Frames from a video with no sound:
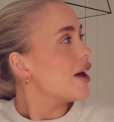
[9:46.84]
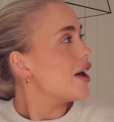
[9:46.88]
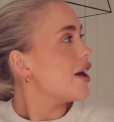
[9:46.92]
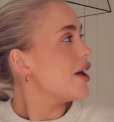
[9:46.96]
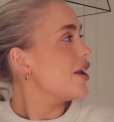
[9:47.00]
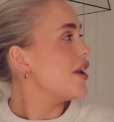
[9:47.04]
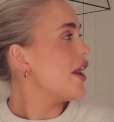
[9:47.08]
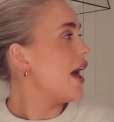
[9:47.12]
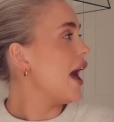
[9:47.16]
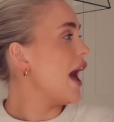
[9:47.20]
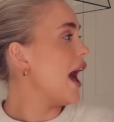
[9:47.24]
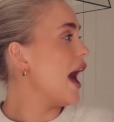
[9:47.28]

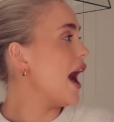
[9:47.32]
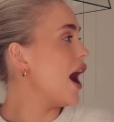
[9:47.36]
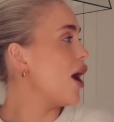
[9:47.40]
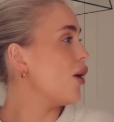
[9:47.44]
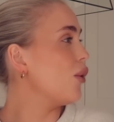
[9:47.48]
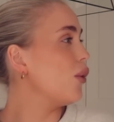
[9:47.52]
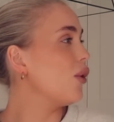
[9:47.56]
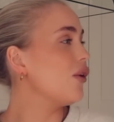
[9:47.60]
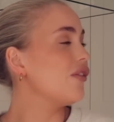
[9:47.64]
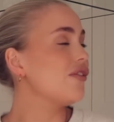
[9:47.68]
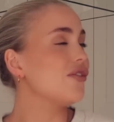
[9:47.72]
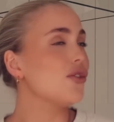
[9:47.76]
an
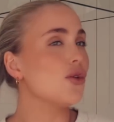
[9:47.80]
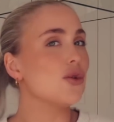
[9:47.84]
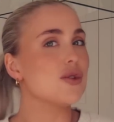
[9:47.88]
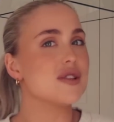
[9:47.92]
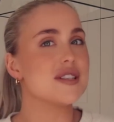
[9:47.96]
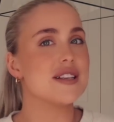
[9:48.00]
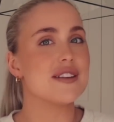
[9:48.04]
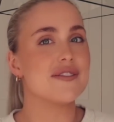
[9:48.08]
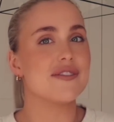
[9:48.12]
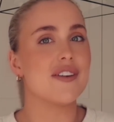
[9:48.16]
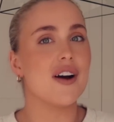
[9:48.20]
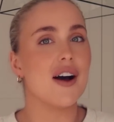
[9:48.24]
hour
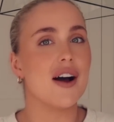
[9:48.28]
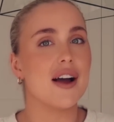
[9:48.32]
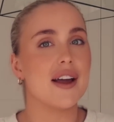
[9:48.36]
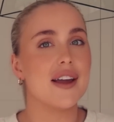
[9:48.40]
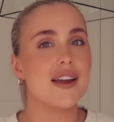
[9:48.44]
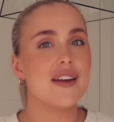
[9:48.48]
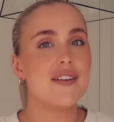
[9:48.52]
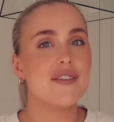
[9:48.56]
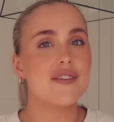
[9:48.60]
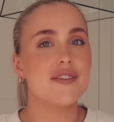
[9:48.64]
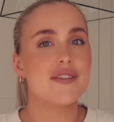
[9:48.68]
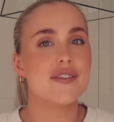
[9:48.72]

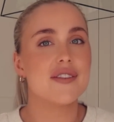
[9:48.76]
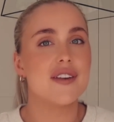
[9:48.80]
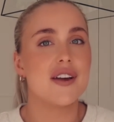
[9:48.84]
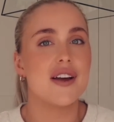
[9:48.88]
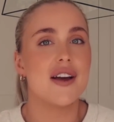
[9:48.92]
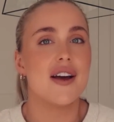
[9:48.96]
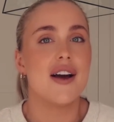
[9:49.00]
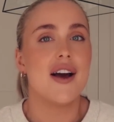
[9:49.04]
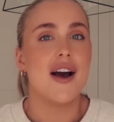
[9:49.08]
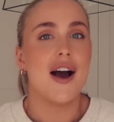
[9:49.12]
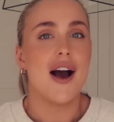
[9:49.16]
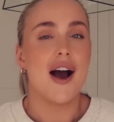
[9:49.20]
forty-five,
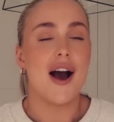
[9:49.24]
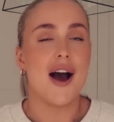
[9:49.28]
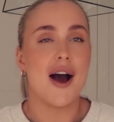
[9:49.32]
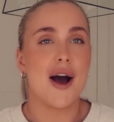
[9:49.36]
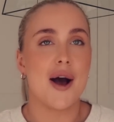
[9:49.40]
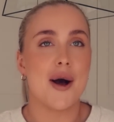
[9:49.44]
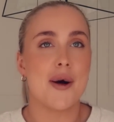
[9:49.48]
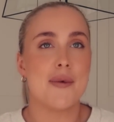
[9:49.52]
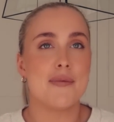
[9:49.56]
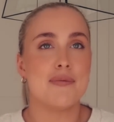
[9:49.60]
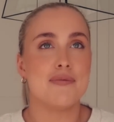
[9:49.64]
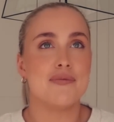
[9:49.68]

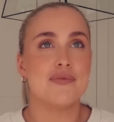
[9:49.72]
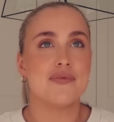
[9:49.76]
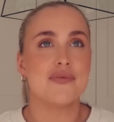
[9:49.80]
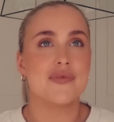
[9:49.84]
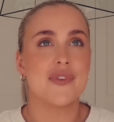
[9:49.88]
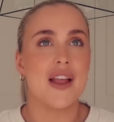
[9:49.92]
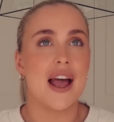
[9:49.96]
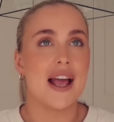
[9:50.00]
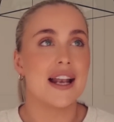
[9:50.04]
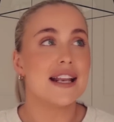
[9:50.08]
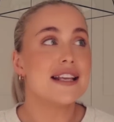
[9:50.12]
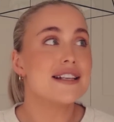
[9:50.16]
um,
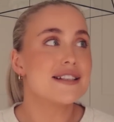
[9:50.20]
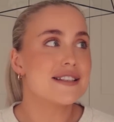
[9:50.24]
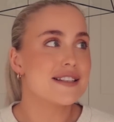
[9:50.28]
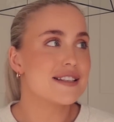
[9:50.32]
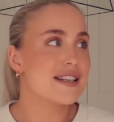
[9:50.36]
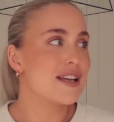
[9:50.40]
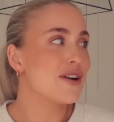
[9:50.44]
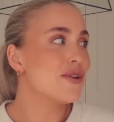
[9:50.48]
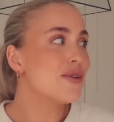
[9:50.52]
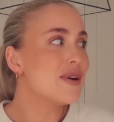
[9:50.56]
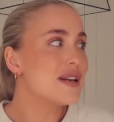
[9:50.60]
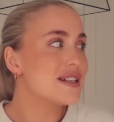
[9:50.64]
and he
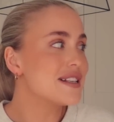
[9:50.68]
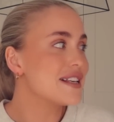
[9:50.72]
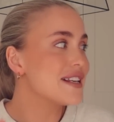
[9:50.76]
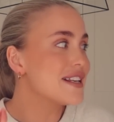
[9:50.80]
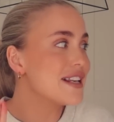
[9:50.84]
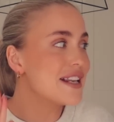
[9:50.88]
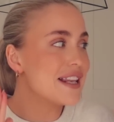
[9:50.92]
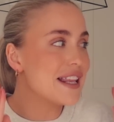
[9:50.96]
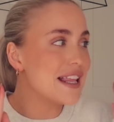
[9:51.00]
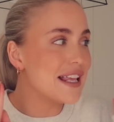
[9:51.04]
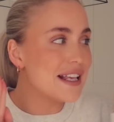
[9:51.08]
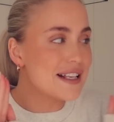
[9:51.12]
still is
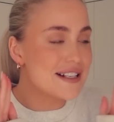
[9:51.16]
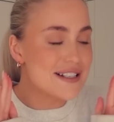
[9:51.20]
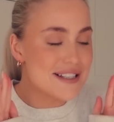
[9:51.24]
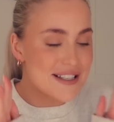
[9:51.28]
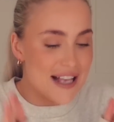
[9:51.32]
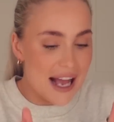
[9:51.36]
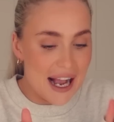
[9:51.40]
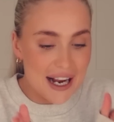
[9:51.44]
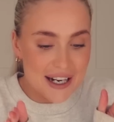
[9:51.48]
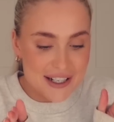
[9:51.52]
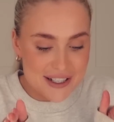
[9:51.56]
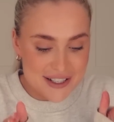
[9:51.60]
in the
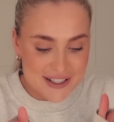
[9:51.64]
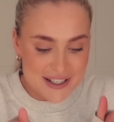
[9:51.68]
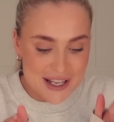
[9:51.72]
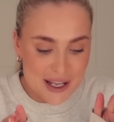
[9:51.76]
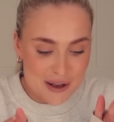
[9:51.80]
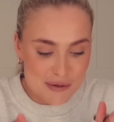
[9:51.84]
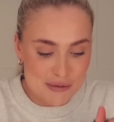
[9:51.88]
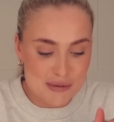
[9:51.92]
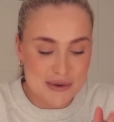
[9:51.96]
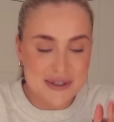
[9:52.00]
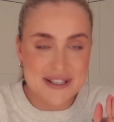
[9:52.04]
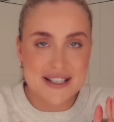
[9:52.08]
exact
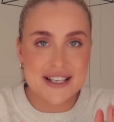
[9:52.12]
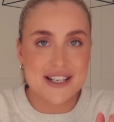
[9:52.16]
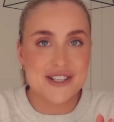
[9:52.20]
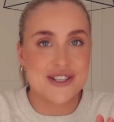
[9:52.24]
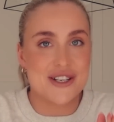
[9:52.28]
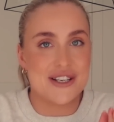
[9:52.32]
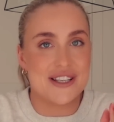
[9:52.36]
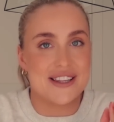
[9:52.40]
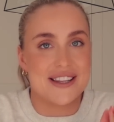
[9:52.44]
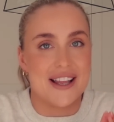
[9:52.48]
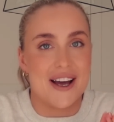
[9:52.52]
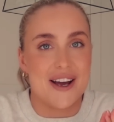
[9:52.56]
same
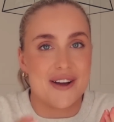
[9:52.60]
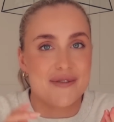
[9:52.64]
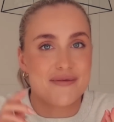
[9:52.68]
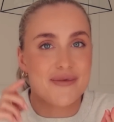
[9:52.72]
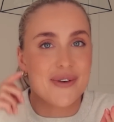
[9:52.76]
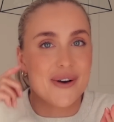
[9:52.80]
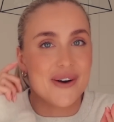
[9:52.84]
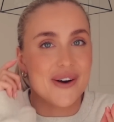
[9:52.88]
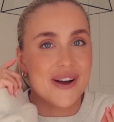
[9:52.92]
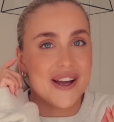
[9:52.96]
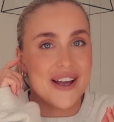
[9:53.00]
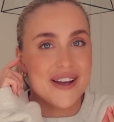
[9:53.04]
position that I
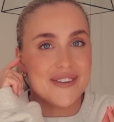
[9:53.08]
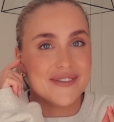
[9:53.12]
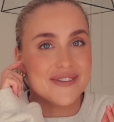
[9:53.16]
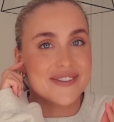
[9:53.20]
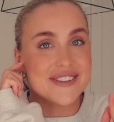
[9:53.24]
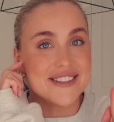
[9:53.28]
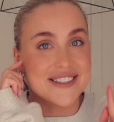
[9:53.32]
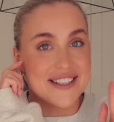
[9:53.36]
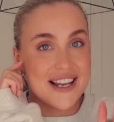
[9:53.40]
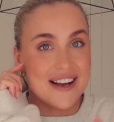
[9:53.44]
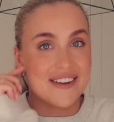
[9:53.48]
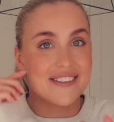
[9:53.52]
put
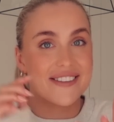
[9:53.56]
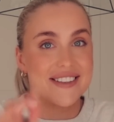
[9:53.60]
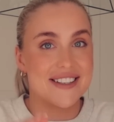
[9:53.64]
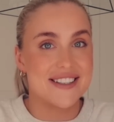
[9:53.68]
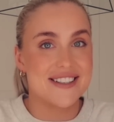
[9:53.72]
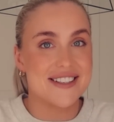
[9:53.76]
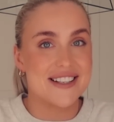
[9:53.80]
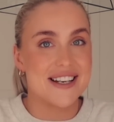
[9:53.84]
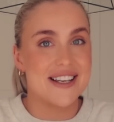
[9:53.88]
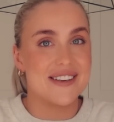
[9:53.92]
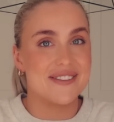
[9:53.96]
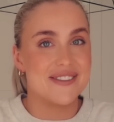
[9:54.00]
him down to
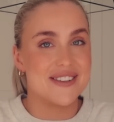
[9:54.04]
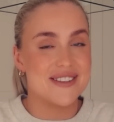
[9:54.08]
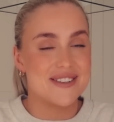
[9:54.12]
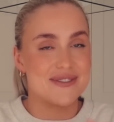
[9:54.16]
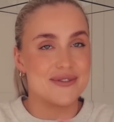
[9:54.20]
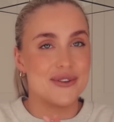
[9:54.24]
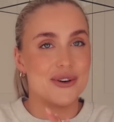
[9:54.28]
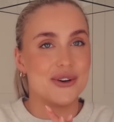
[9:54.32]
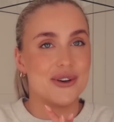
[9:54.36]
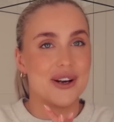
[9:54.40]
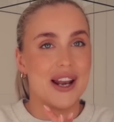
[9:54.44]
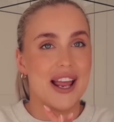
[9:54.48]
sleep this
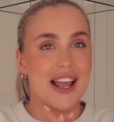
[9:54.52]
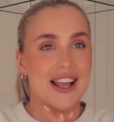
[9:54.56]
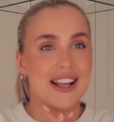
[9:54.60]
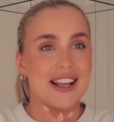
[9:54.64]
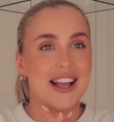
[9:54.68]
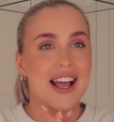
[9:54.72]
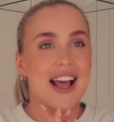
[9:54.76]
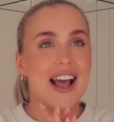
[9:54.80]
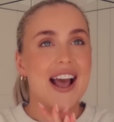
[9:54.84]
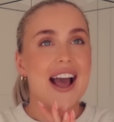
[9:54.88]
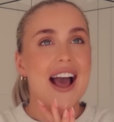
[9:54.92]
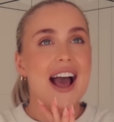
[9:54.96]

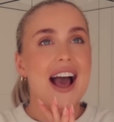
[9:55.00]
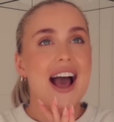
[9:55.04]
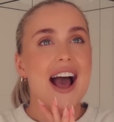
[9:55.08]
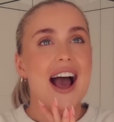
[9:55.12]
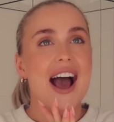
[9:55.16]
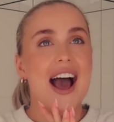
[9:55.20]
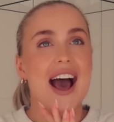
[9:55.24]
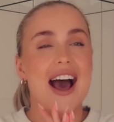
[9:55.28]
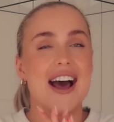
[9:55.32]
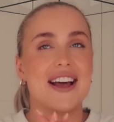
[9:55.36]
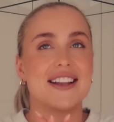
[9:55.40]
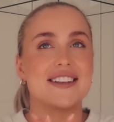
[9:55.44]
morning.
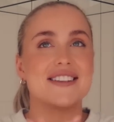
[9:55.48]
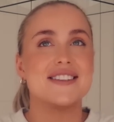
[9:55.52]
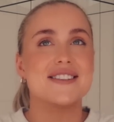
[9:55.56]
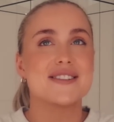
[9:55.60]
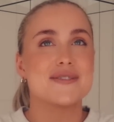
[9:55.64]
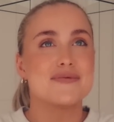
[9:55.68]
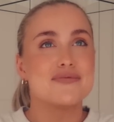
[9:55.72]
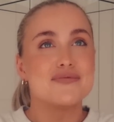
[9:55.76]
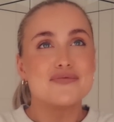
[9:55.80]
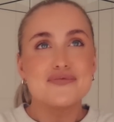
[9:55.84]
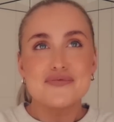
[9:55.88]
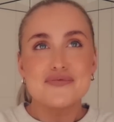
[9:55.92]
And